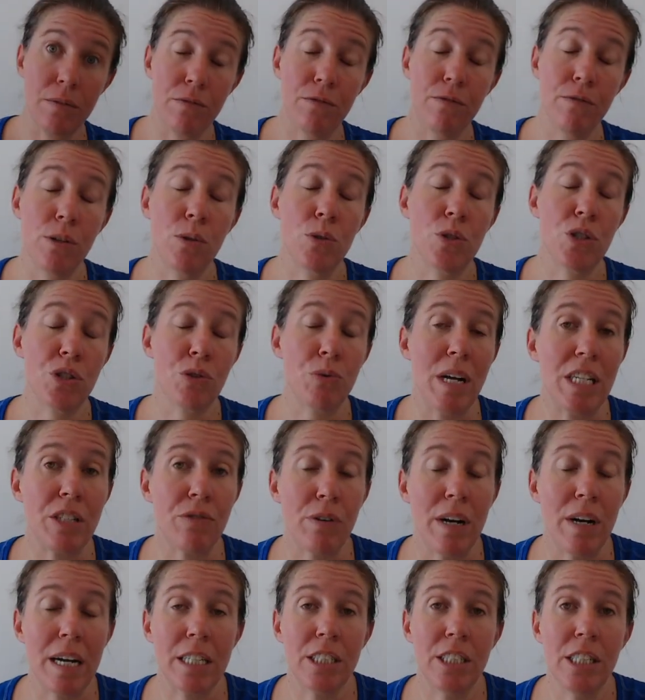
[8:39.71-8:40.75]
for stress
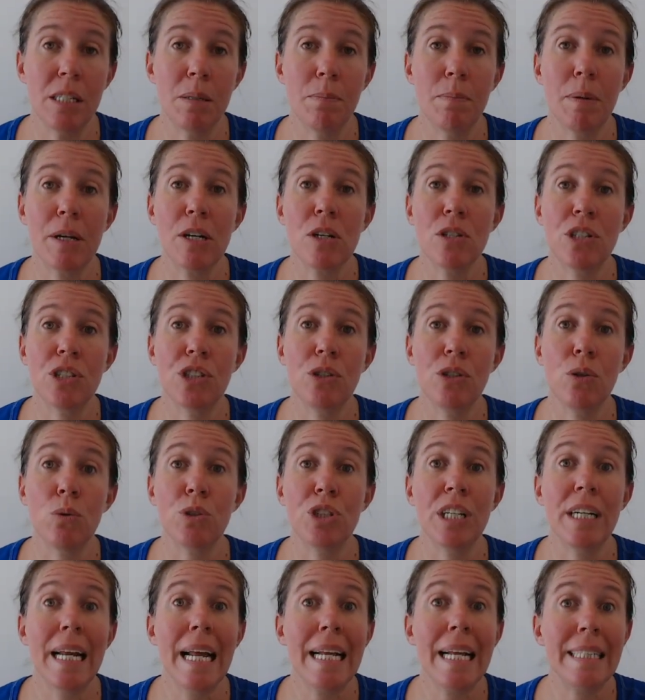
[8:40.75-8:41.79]
fractures because your
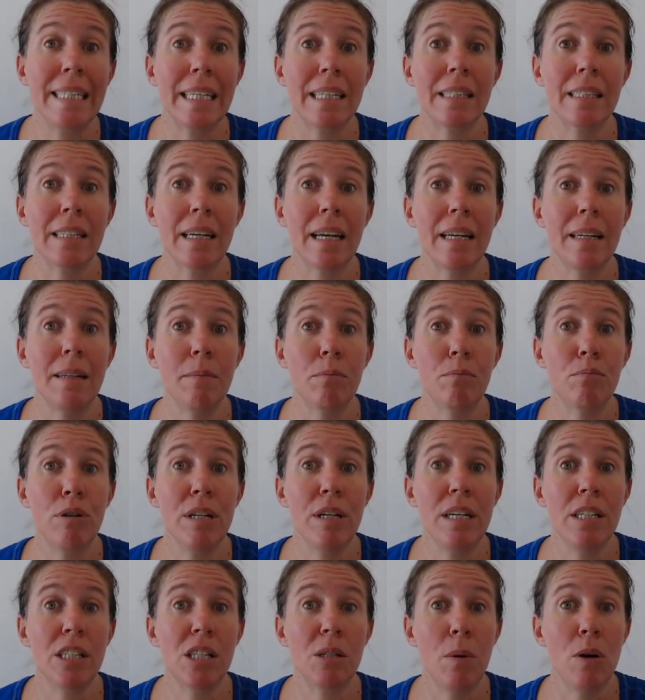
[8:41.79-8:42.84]
genetics can
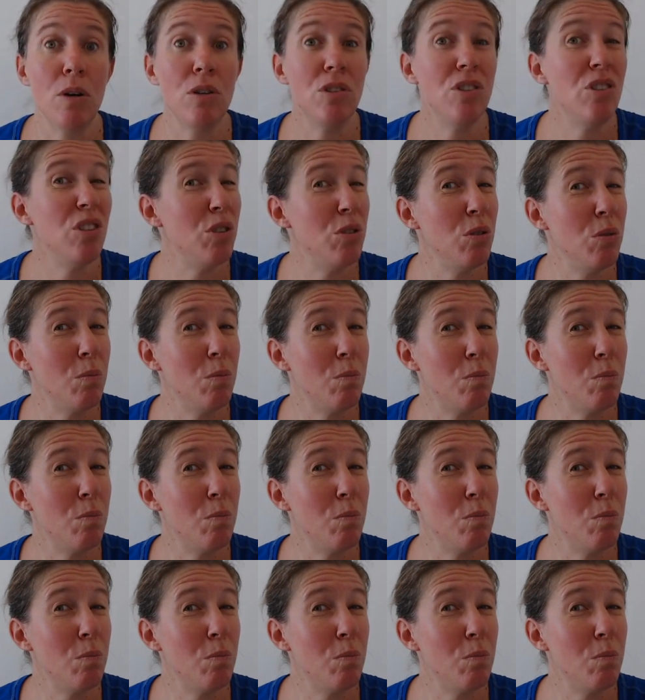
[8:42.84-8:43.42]
predispose you to